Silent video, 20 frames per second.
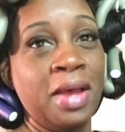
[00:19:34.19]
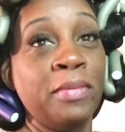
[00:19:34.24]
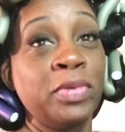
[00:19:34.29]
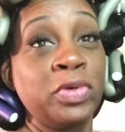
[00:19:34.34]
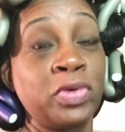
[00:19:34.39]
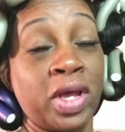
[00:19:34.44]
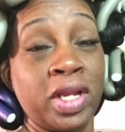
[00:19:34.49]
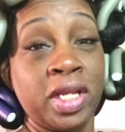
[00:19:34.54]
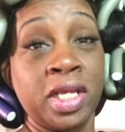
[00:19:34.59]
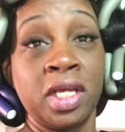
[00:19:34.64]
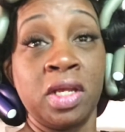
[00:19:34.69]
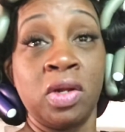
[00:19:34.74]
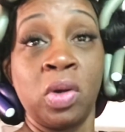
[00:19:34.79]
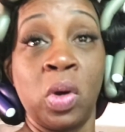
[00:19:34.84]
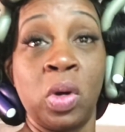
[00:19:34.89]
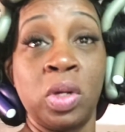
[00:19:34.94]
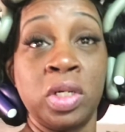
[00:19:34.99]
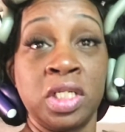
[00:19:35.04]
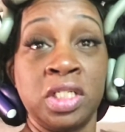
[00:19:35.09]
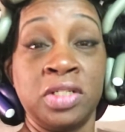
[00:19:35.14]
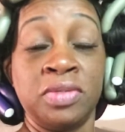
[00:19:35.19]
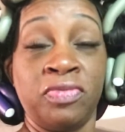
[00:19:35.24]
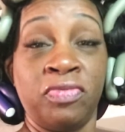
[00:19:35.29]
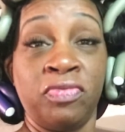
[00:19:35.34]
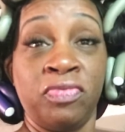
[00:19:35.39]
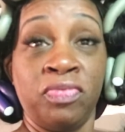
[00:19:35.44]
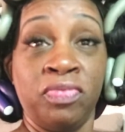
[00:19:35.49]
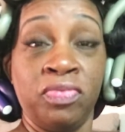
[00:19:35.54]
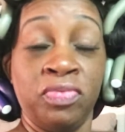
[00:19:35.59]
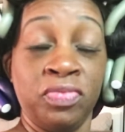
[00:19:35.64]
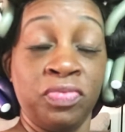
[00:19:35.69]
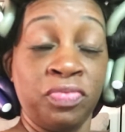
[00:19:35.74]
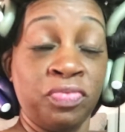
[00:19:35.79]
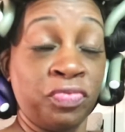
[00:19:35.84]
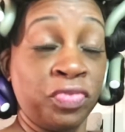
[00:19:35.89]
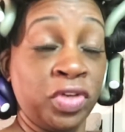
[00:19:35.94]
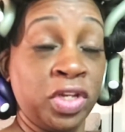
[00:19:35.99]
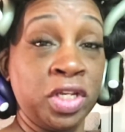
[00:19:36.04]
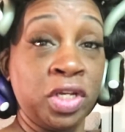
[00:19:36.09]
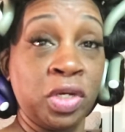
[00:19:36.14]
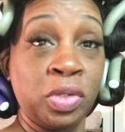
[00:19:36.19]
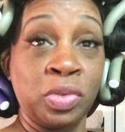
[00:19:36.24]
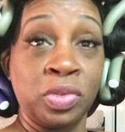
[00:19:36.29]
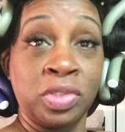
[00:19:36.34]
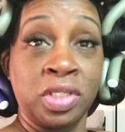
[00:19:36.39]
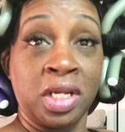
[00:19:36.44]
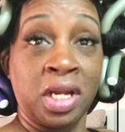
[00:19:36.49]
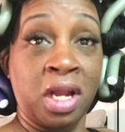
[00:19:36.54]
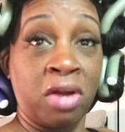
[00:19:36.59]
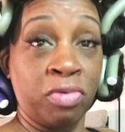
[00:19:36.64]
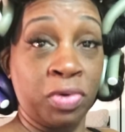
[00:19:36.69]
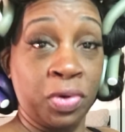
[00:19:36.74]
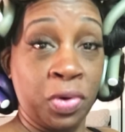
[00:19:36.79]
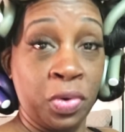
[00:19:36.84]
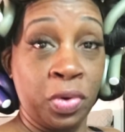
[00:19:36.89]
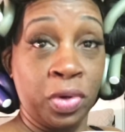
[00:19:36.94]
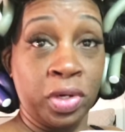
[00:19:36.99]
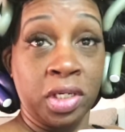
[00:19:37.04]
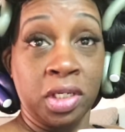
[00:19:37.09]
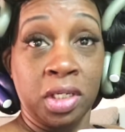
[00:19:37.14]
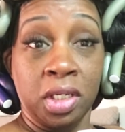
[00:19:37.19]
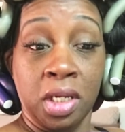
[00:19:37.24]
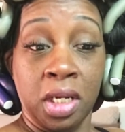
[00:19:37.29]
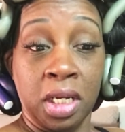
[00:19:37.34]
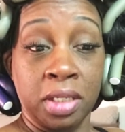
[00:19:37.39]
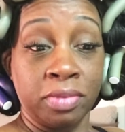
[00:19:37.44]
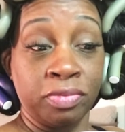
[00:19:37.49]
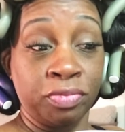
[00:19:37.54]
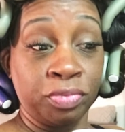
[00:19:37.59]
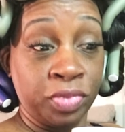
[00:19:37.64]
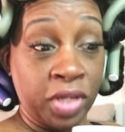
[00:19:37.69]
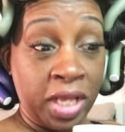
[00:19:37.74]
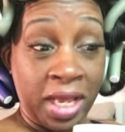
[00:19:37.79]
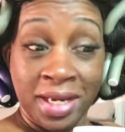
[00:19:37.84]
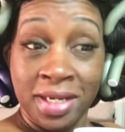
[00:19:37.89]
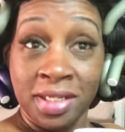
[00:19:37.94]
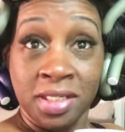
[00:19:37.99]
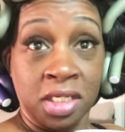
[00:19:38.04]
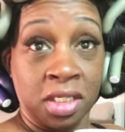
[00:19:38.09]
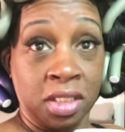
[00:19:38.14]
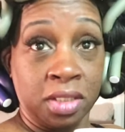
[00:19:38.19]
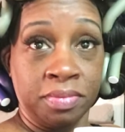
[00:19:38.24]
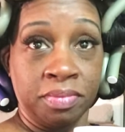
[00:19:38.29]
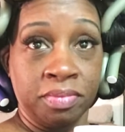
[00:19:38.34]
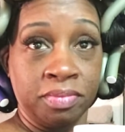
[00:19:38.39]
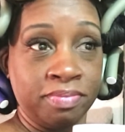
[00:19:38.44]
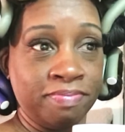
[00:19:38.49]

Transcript: I'm trying to get all these videos that I recorded edited.